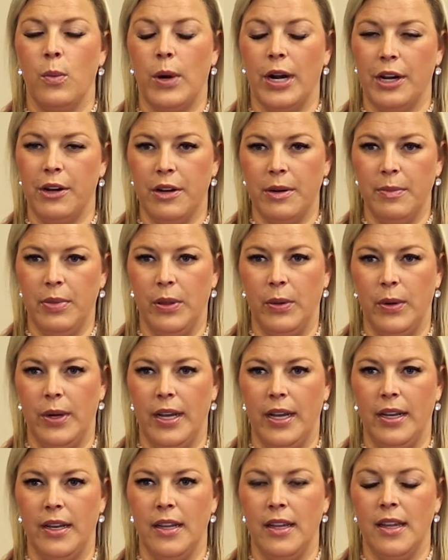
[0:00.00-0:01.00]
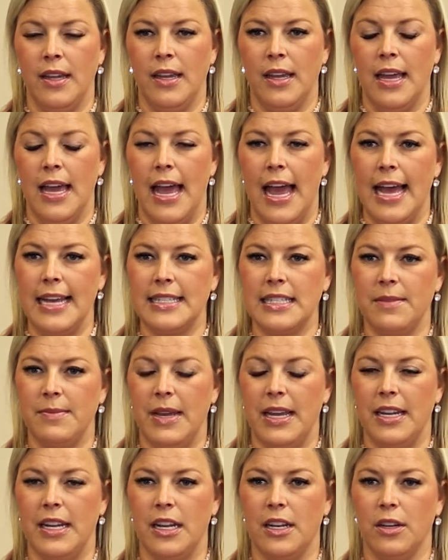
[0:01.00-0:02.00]
where you're employed,
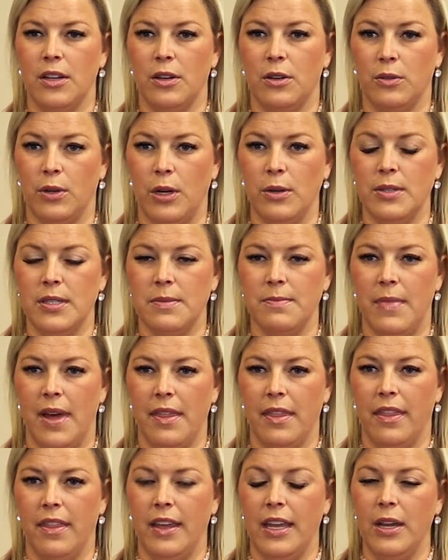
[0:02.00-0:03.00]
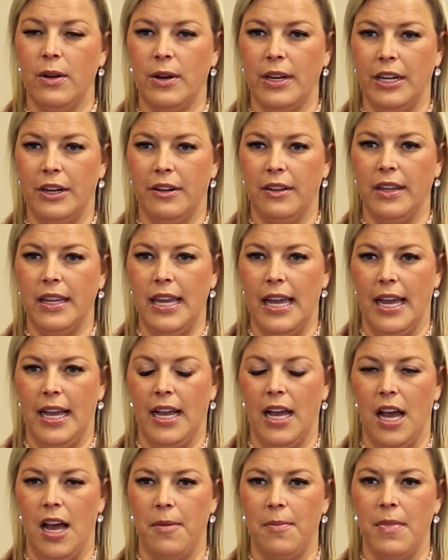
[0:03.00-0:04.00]
estimated gross monthly or yearly
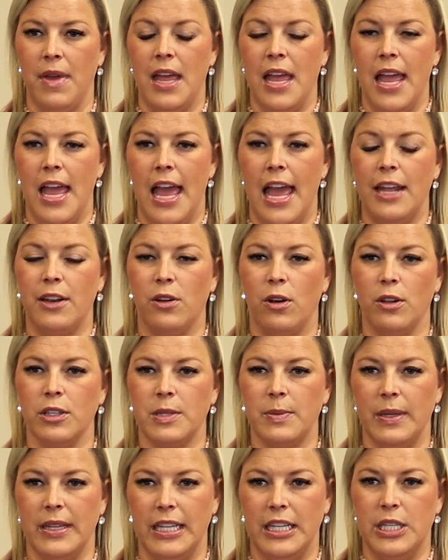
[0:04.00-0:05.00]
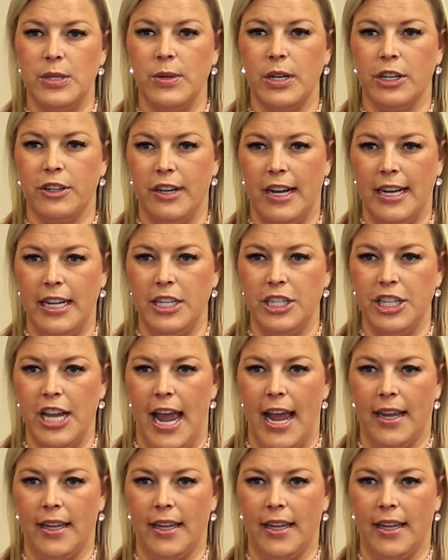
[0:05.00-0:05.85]
income, and ultimately do a credit check.